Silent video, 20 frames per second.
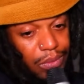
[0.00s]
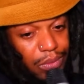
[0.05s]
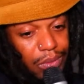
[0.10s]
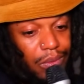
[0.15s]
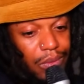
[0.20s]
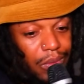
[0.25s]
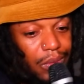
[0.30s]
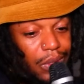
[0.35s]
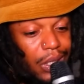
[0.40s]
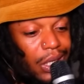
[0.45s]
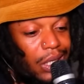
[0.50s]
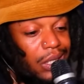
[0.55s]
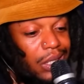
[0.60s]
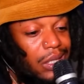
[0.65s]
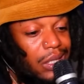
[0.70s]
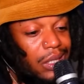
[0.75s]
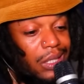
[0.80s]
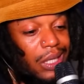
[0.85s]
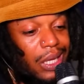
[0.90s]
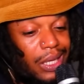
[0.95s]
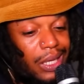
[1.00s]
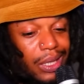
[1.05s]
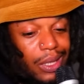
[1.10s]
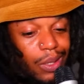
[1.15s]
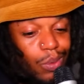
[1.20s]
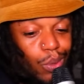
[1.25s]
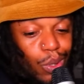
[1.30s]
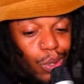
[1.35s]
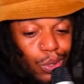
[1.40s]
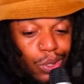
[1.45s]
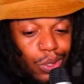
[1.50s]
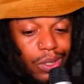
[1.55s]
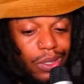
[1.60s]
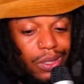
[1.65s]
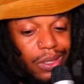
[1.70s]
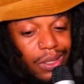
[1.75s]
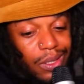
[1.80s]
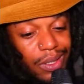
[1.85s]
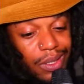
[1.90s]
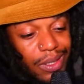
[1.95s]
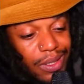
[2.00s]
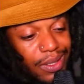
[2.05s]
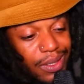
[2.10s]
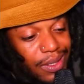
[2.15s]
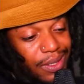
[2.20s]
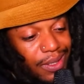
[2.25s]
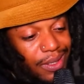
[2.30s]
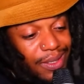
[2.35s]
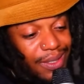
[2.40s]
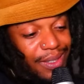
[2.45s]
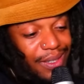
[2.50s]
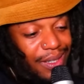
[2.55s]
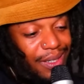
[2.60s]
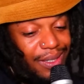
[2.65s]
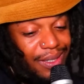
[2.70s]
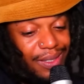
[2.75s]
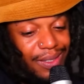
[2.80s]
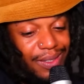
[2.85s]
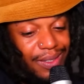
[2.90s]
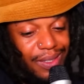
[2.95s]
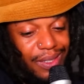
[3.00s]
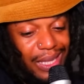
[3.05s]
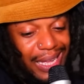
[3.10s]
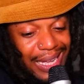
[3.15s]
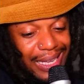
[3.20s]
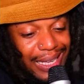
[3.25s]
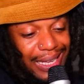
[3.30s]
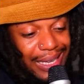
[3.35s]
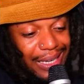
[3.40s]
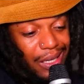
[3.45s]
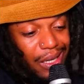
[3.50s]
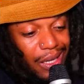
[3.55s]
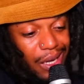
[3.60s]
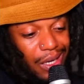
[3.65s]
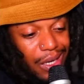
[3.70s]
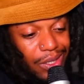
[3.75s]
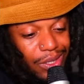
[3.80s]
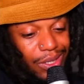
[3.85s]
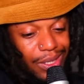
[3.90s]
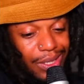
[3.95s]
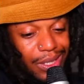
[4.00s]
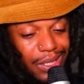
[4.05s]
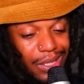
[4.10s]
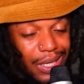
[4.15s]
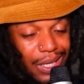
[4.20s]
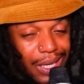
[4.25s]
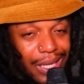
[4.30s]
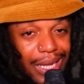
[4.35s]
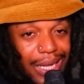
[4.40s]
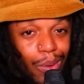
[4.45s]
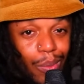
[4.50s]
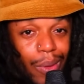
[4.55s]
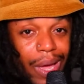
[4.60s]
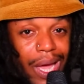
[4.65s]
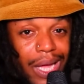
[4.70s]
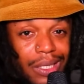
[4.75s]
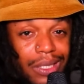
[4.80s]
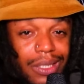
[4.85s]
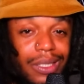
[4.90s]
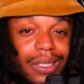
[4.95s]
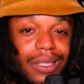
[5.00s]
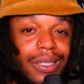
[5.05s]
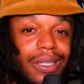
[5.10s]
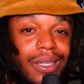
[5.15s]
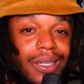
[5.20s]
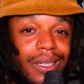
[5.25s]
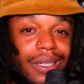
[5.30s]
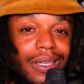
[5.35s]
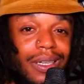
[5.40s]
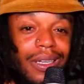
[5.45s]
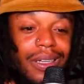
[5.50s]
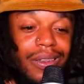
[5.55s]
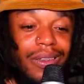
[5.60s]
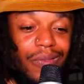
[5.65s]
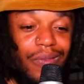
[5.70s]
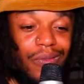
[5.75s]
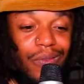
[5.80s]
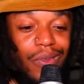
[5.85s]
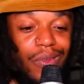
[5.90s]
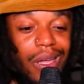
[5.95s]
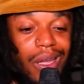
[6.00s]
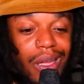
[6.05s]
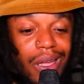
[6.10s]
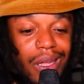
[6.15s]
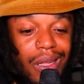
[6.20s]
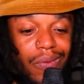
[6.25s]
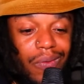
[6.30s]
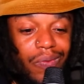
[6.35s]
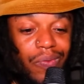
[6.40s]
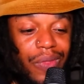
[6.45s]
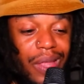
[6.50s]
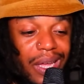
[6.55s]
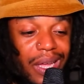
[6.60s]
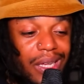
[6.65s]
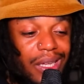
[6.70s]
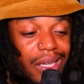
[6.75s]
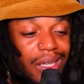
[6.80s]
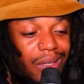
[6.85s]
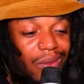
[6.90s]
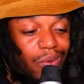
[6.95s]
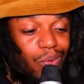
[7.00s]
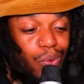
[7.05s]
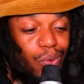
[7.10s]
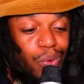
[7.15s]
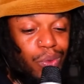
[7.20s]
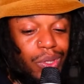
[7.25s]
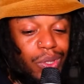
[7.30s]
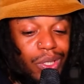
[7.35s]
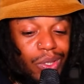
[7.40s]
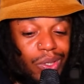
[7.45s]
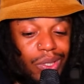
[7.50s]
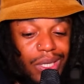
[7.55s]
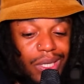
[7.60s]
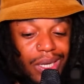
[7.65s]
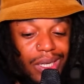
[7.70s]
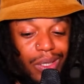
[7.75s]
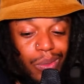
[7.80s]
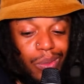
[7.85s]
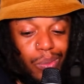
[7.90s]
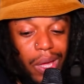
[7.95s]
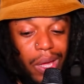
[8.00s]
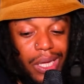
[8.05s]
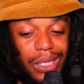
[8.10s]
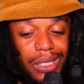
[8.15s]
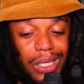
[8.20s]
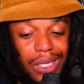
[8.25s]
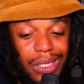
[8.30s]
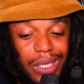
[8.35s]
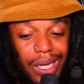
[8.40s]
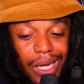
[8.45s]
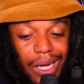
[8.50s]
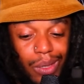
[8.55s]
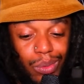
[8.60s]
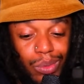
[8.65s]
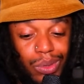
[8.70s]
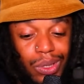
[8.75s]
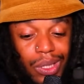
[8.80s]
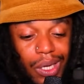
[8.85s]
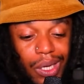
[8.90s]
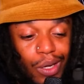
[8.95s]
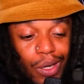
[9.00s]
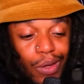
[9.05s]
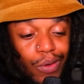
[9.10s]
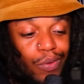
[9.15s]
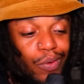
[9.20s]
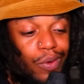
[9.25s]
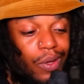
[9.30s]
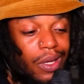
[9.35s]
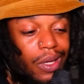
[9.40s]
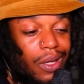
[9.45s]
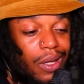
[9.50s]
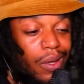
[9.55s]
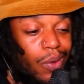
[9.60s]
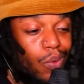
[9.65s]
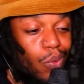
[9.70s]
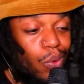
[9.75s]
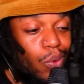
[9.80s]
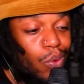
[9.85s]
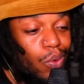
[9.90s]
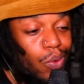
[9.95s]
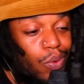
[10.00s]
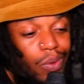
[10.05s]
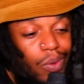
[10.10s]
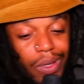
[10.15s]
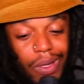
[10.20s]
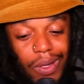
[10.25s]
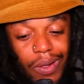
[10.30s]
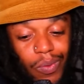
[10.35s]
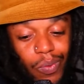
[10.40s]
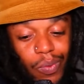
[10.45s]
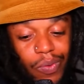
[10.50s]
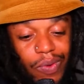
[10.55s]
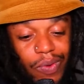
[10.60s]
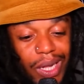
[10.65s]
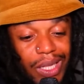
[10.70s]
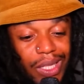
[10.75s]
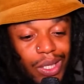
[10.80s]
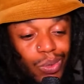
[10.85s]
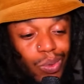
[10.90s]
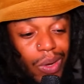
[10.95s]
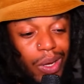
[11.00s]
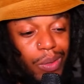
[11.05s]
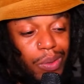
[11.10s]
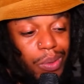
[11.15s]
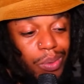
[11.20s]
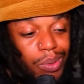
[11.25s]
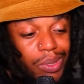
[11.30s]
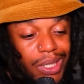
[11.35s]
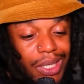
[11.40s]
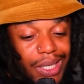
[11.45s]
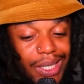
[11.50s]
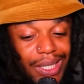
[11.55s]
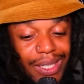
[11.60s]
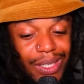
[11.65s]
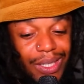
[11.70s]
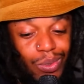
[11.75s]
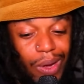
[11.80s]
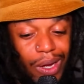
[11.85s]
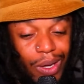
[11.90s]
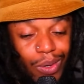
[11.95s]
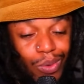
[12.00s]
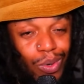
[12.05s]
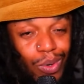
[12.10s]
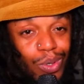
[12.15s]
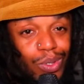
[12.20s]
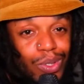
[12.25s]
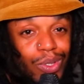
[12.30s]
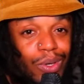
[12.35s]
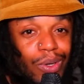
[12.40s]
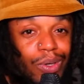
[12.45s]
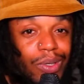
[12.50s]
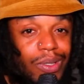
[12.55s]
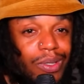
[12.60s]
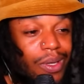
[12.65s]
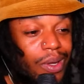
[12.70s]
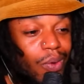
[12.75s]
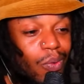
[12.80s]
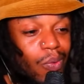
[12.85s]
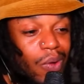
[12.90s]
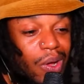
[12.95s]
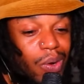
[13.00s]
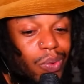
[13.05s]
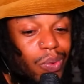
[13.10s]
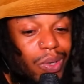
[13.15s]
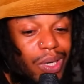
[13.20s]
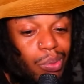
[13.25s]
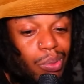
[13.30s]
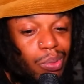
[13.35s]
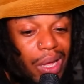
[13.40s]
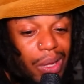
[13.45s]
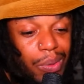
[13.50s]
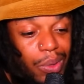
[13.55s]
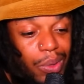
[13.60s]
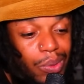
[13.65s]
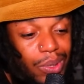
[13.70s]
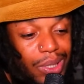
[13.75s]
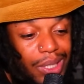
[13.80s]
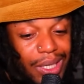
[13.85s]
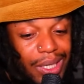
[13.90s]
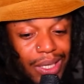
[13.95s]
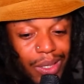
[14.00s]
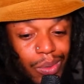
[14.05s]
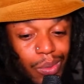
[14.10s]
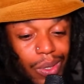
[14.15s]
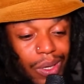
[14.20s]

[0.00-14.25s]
This is like the most like idiotic shit to say. Like, imagine like we were still stuck in the past eight times of, well, we've got these white people singing these rock and roll songs. Why do we need black people singing them?